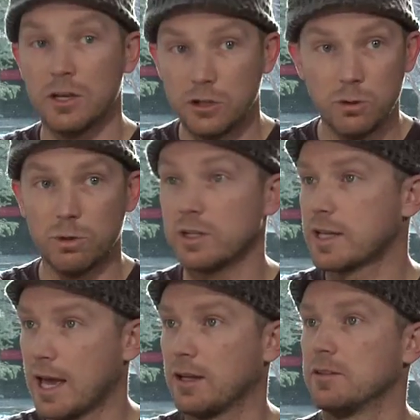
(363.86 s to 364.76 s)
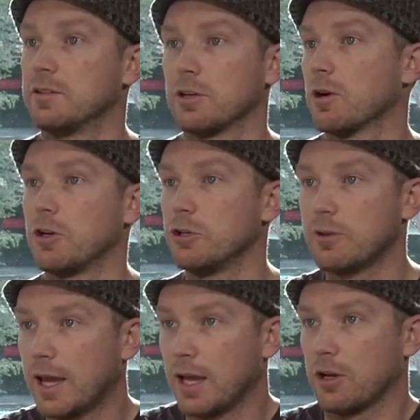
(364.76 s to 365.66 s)
you will get 0. You
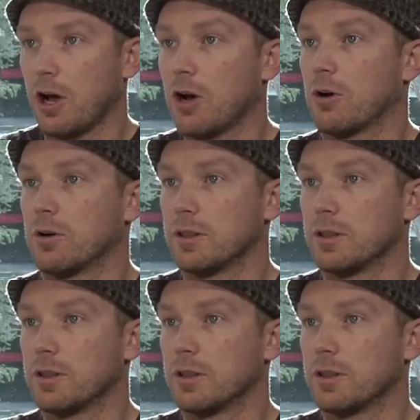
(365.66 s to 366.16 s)
can't go.